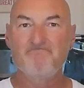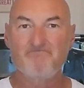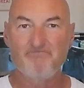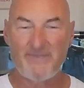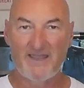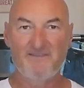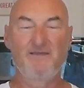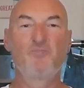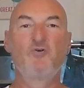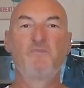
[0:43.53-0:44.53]

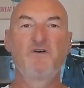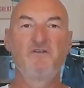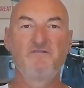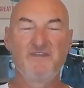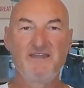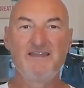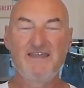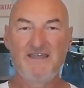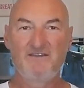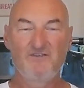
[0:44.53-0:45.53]
maximum we
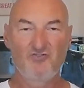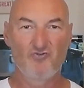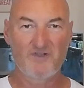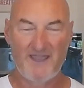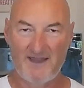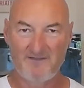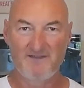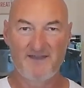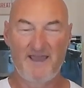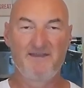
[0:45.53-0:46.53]
need to get
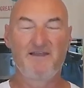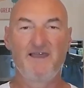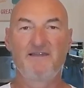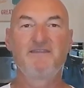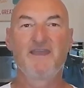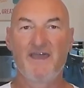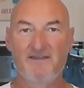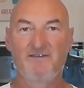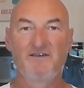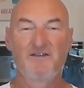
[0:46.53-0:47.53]
then at the
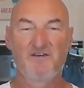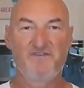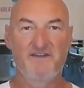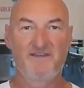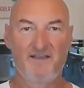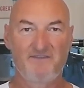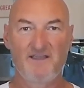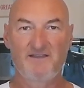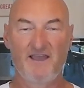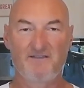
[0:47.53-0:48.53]
end the
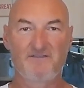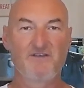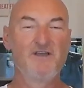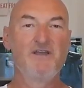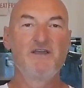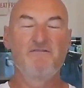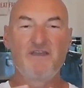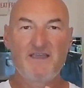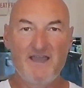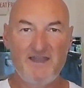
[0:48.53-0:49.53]
fantastic taste.
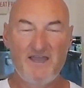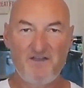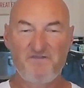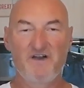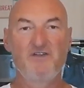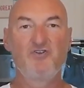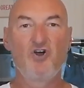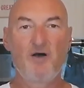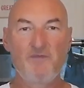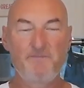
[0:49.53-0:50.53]
We can have a
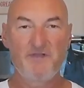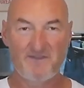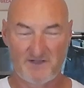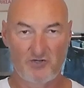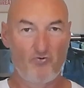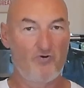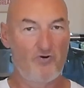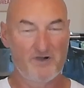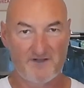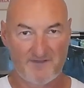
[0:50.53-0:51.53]
normal pizza dough
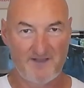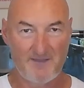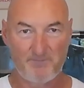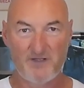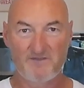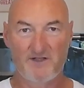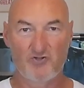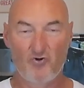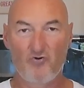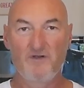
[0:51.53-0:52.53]
or the same pizza
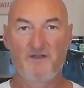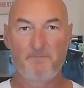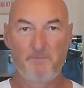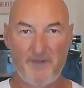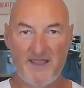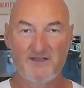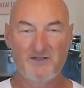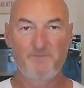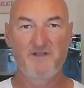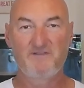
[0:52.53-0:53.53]
dough, bake
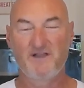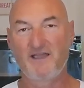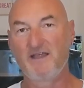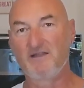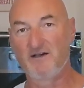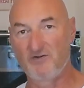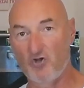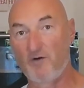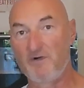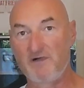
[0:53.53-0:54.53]
the pizza in a
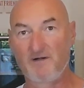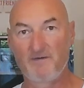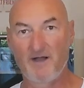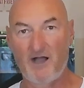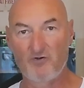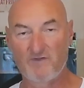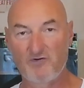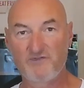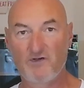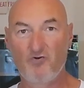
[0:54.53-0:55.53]
normal
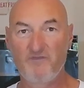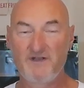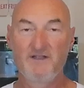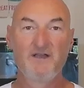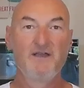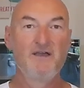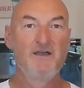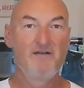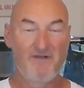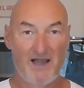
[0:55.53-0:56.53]
household oven.
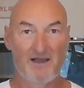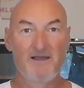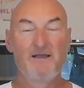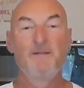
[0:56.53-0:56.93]
Well,